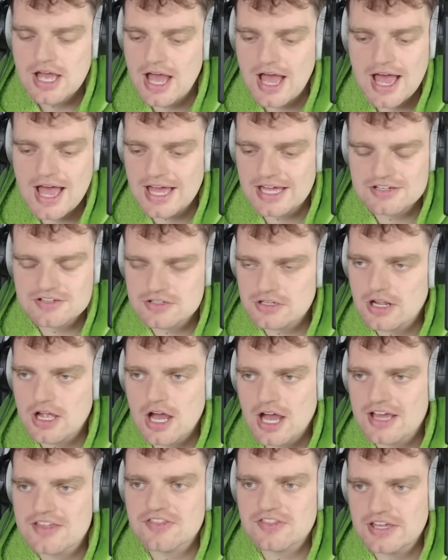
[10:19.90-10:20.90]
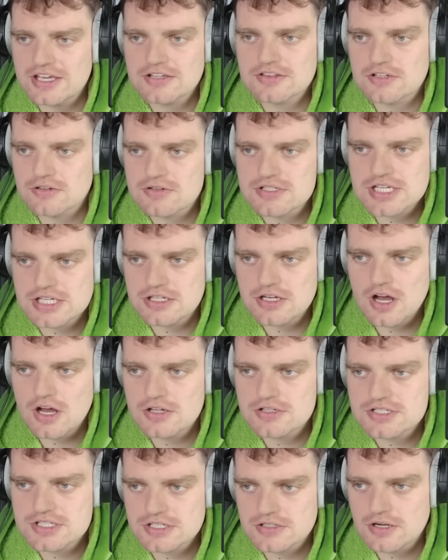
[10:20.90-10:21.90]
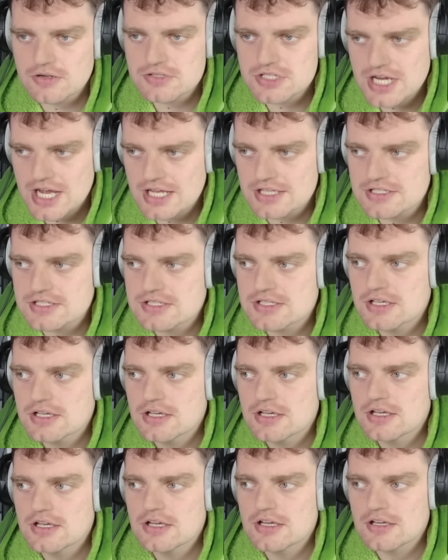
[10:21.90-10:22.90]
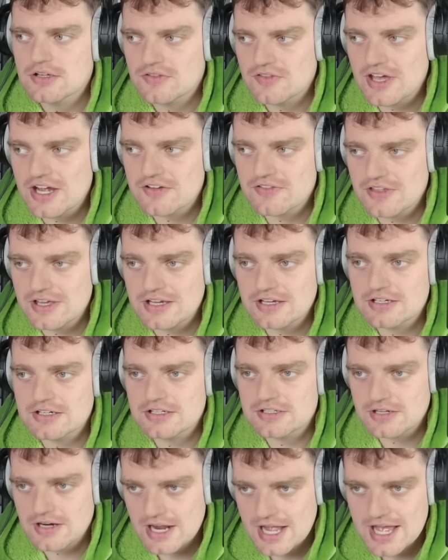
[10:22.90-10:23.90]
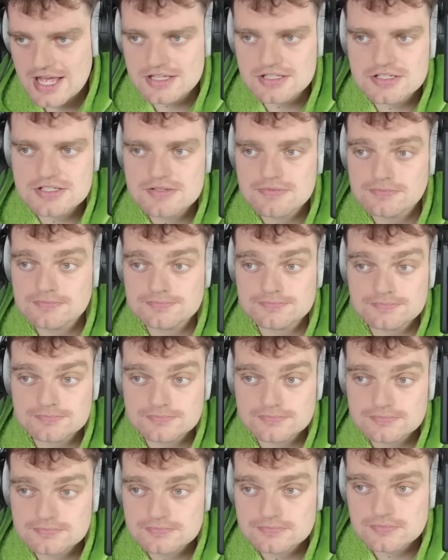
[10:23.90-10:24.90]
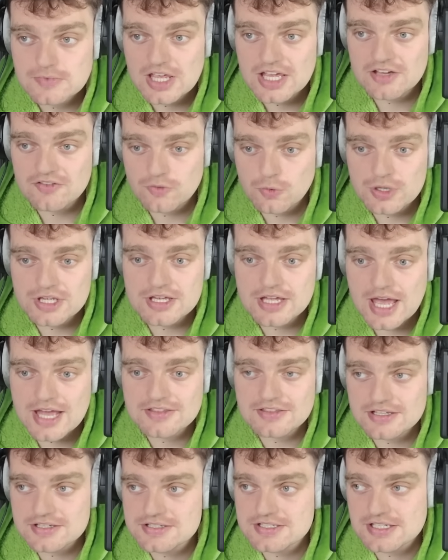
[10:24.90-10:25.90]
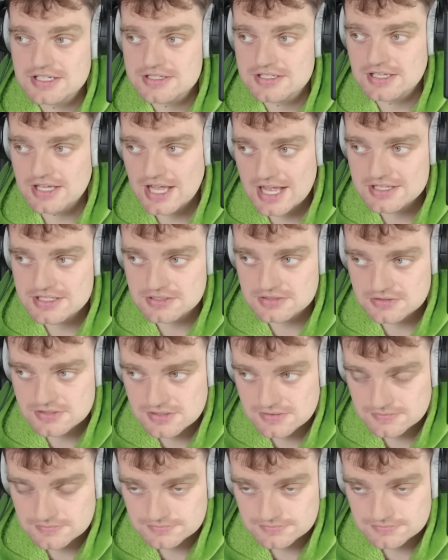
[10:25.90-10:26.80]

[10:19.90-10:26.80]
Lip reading: And I think there is a non-zero chance they're thinking in their heads, if we get this season cancelled,